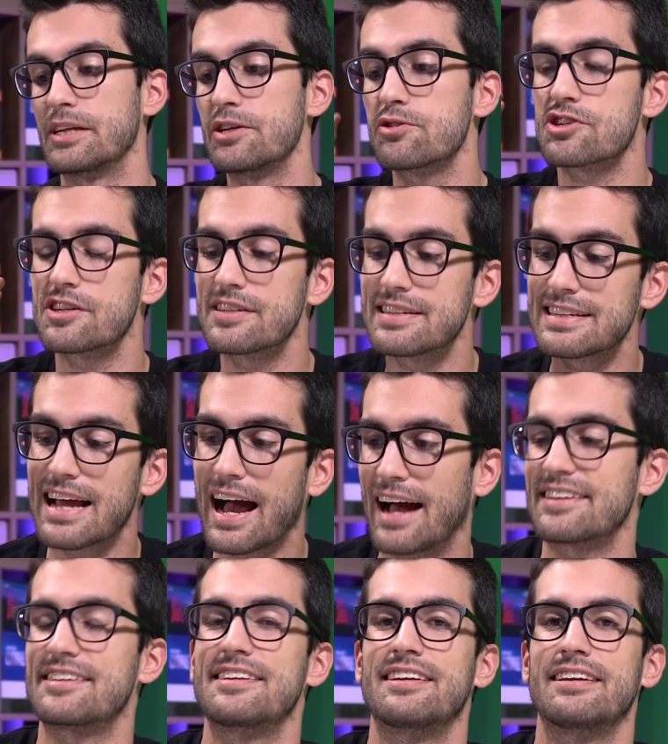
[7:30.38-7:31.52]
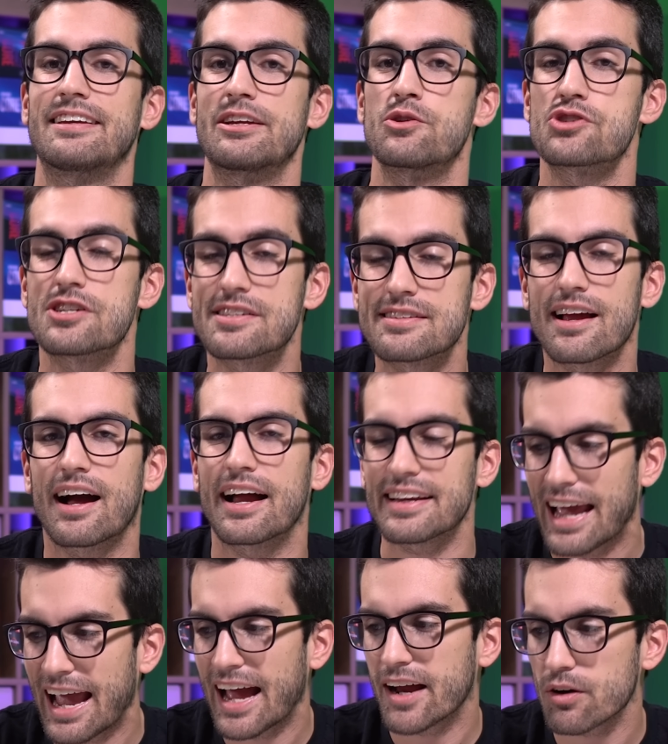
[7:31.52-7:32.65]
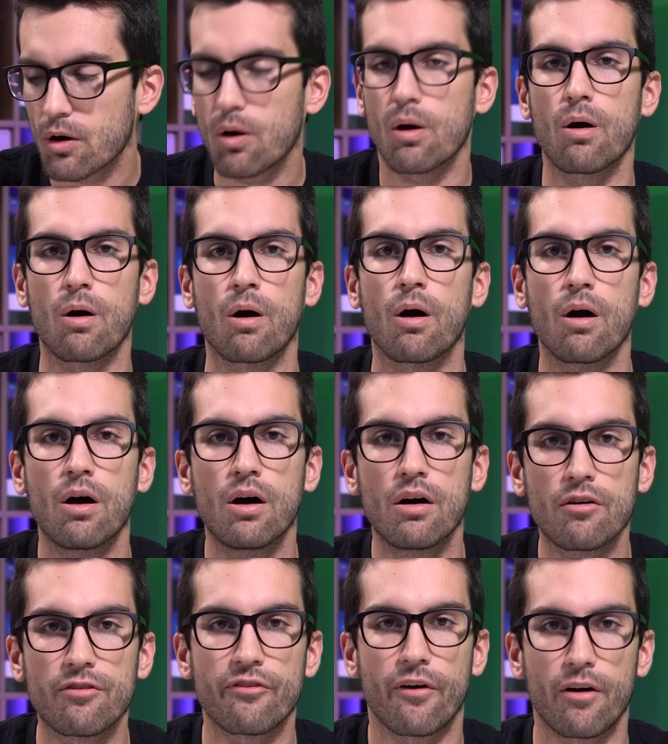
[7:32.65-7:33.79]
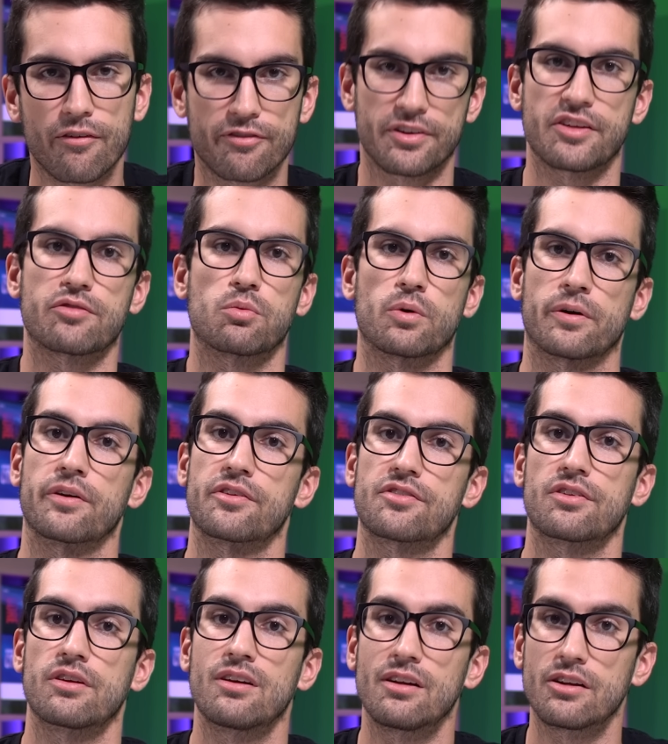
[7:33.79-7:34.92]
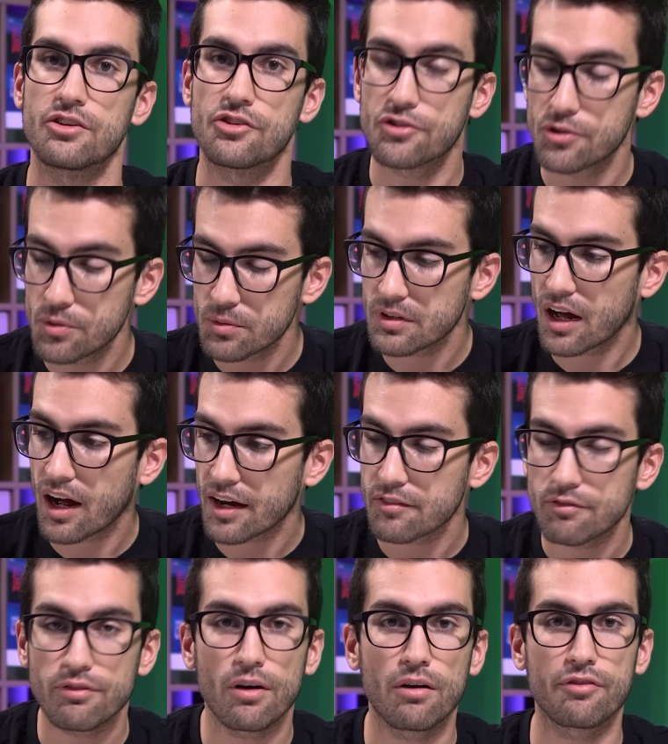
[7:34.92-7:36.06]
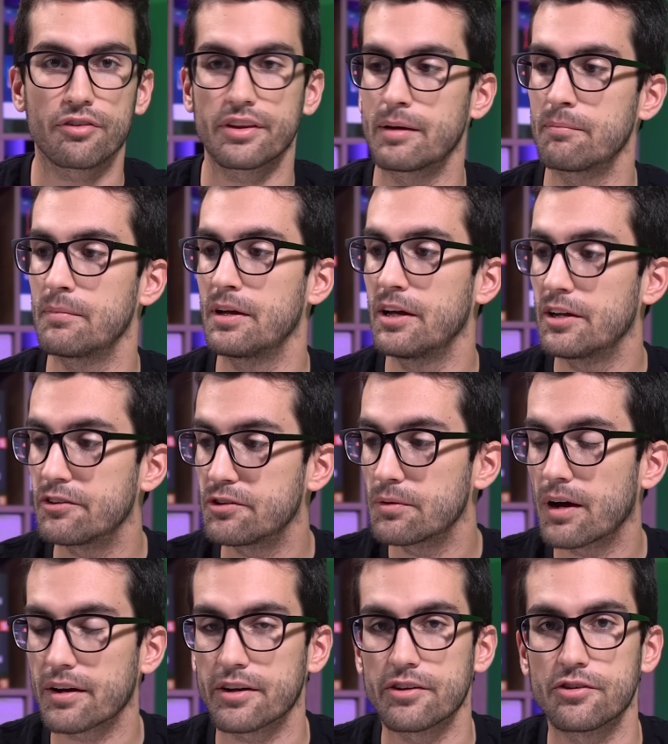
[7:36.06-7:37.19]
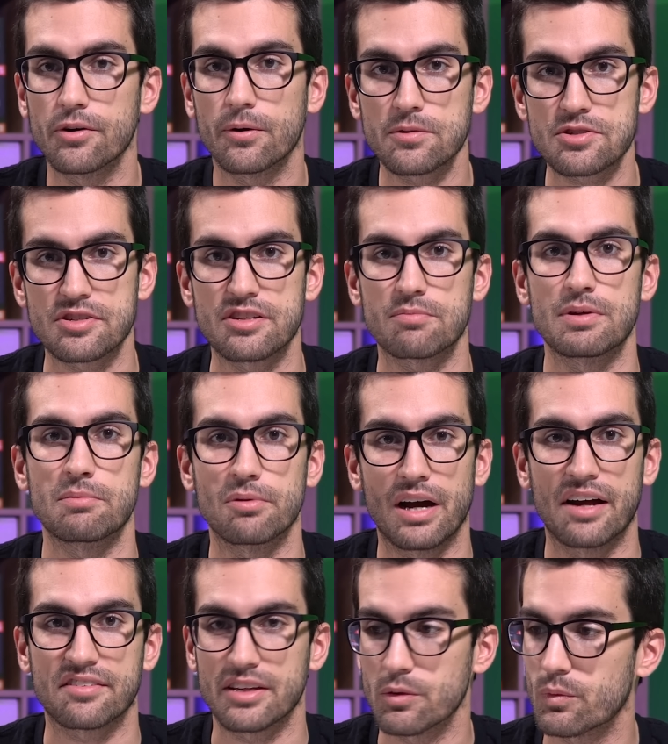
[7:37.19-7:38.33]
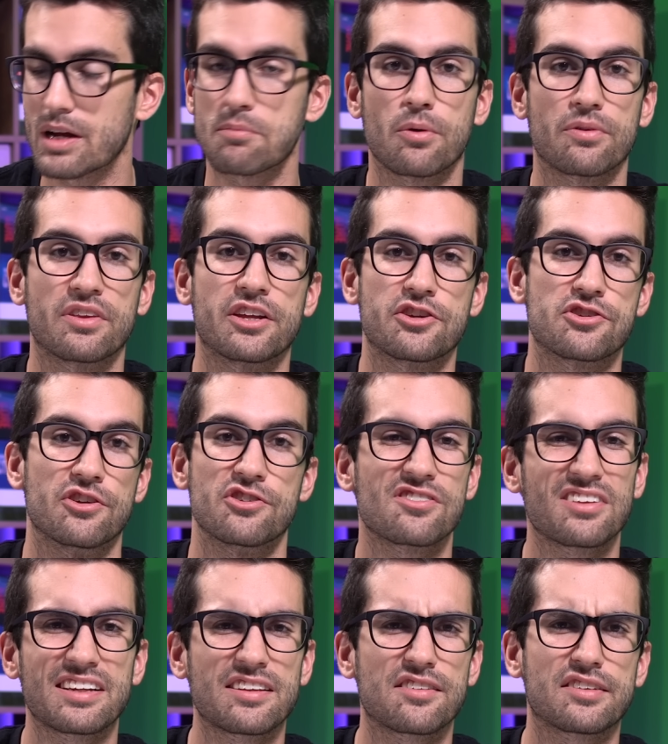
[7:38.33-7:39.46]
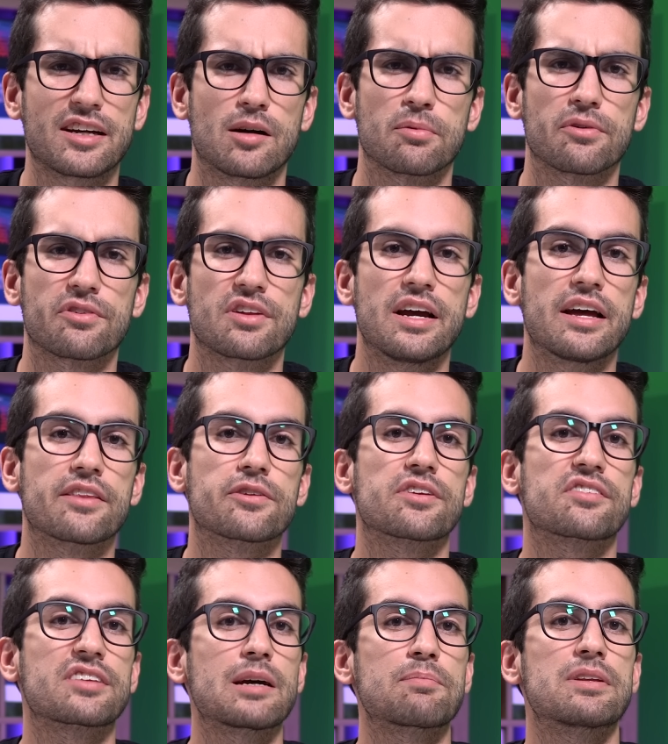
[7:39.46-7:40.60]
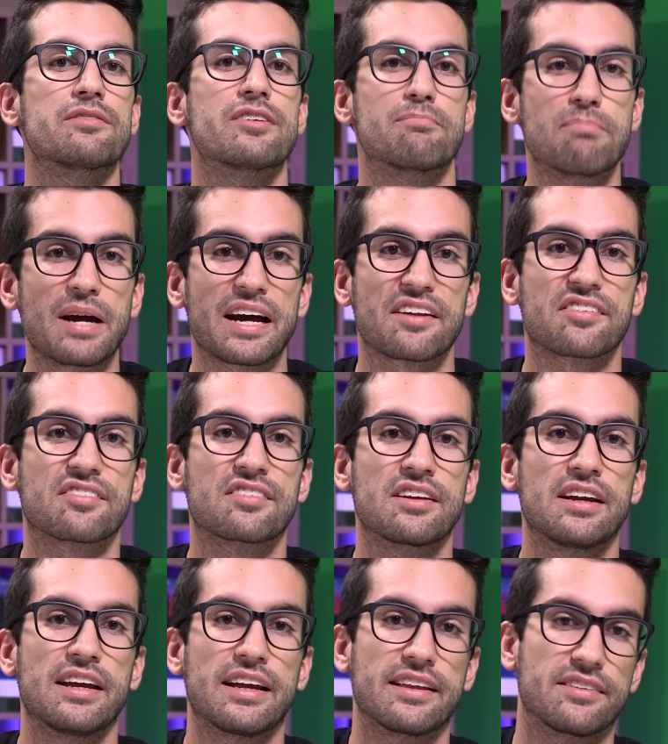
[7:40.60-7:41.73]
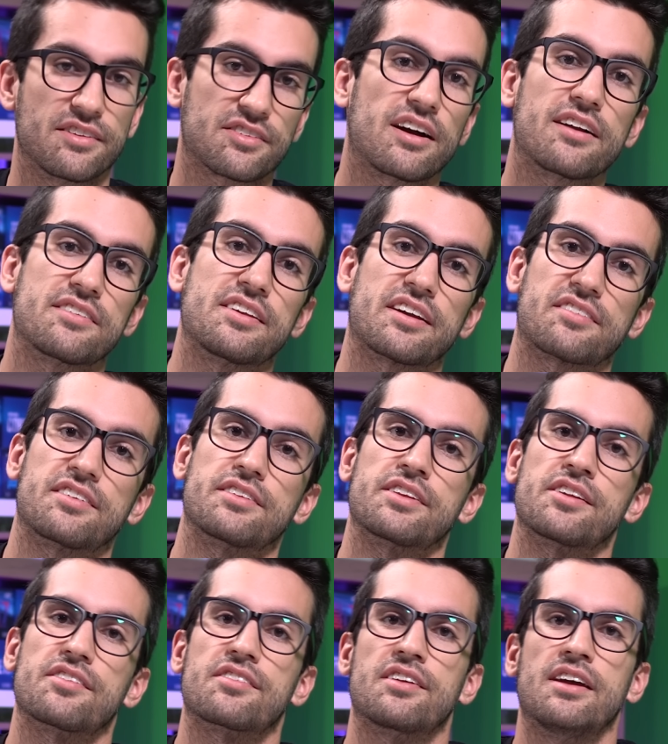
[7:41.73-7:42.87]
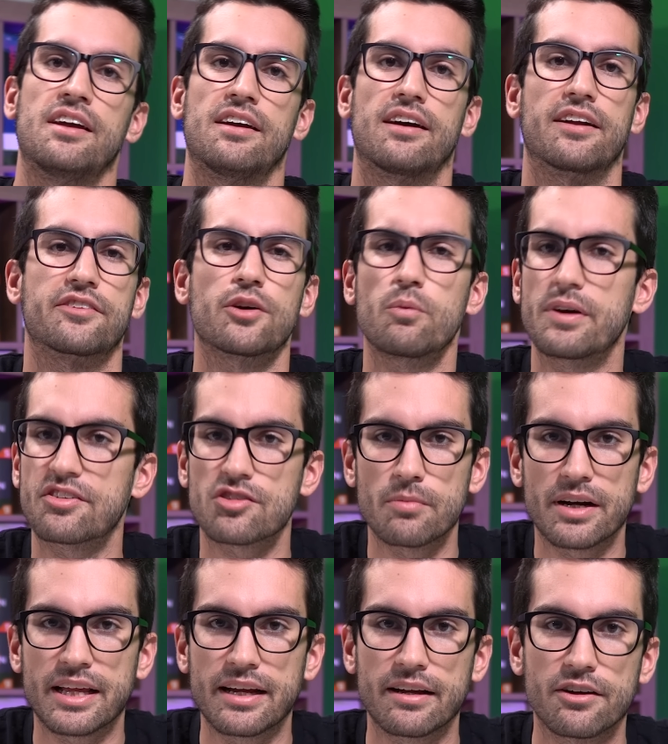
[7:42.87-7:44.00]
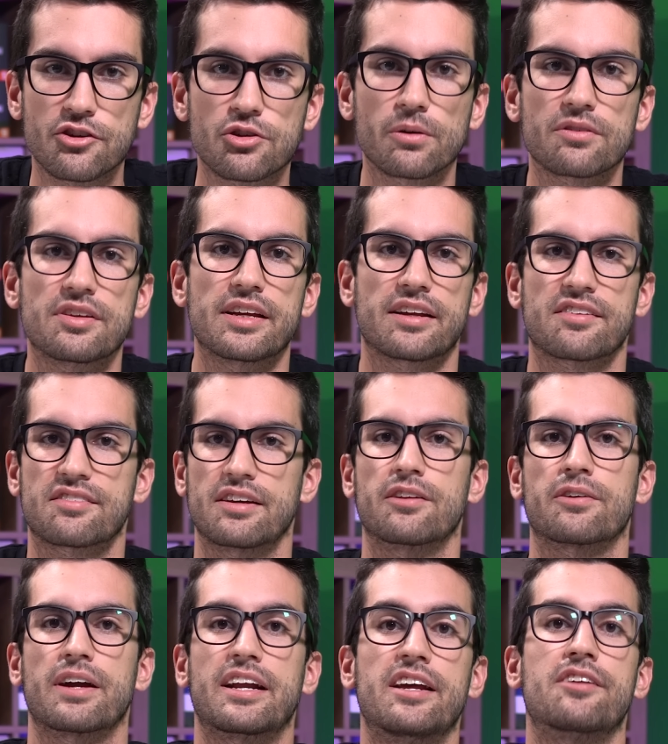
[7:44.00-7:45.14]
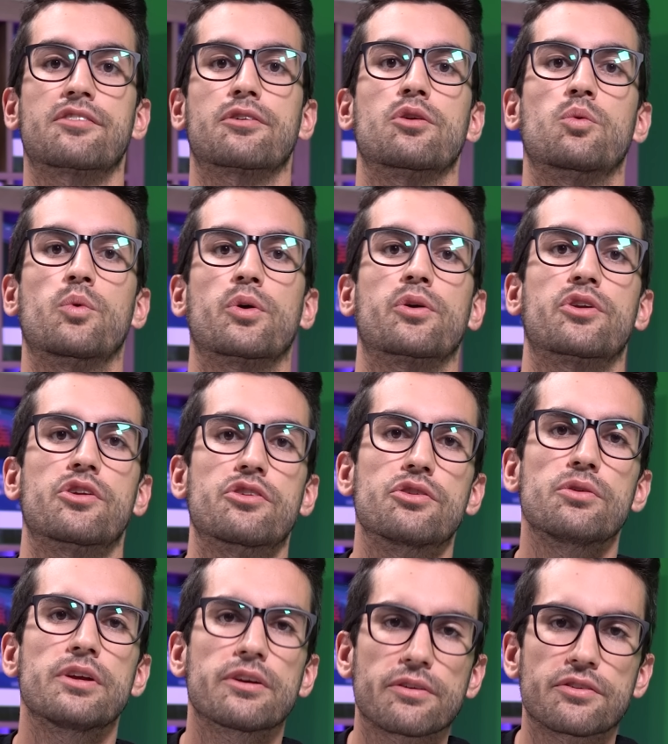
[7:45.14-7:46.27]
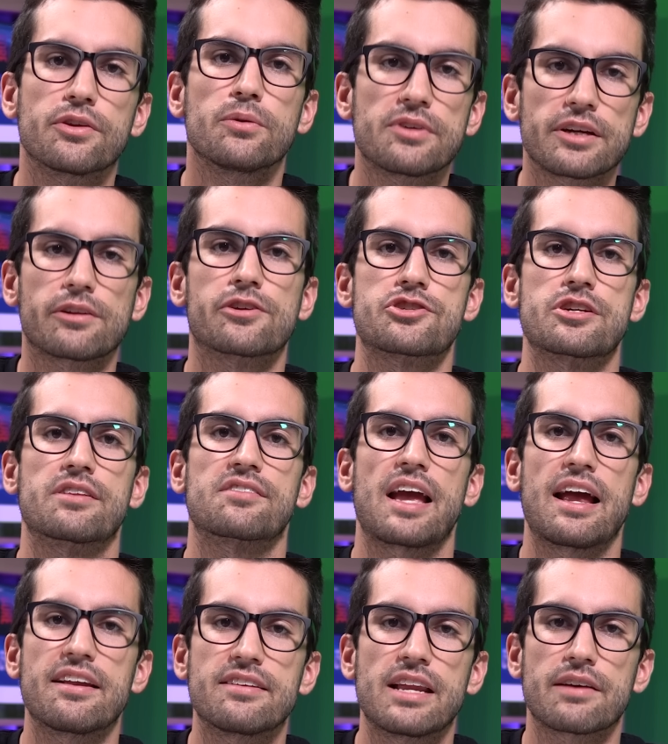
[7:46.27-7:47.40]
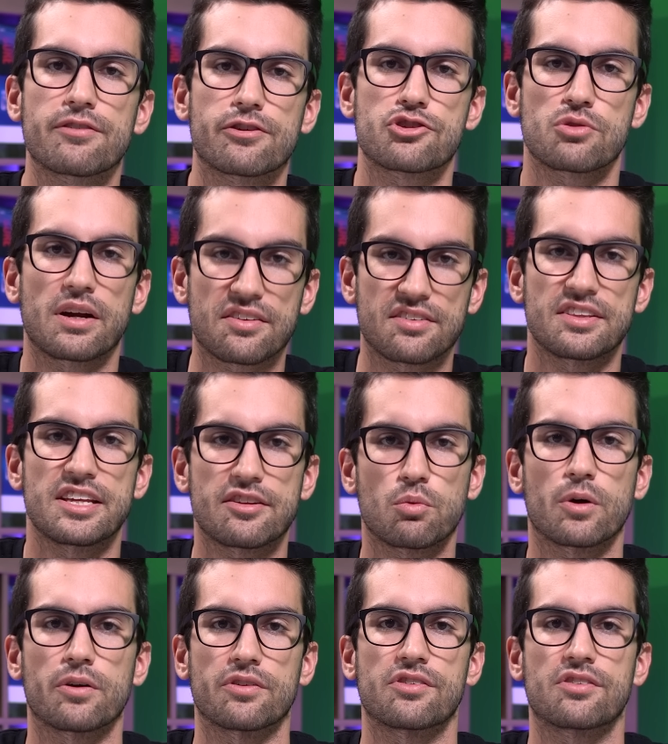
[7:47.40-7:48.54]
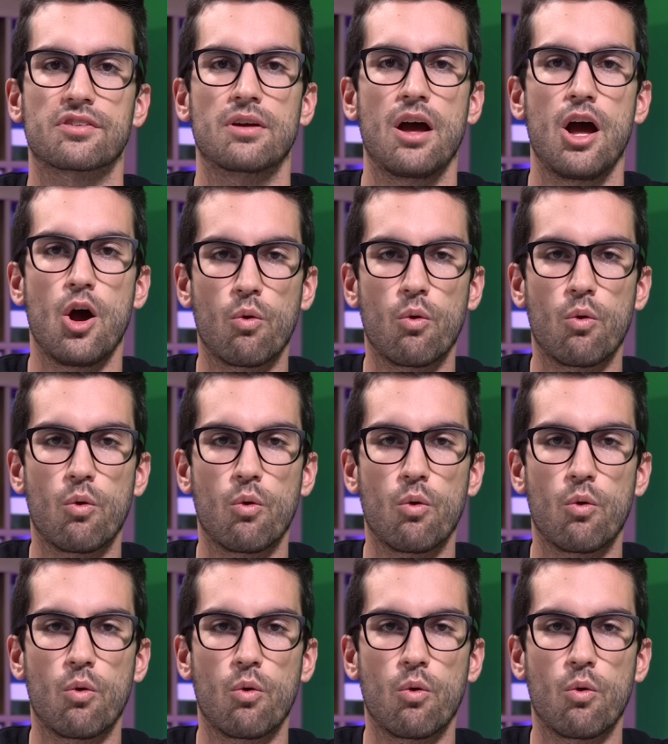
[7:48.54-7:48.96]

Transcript: But you should not at all fall for these words. Do not fall for them. Do not indulge these people asking way more than they should, just like the scalpers. They're deceptive at best, in this context at least. Don't waste your money. Don't take a seller at his or her word. Do your due diligence and never trust these words.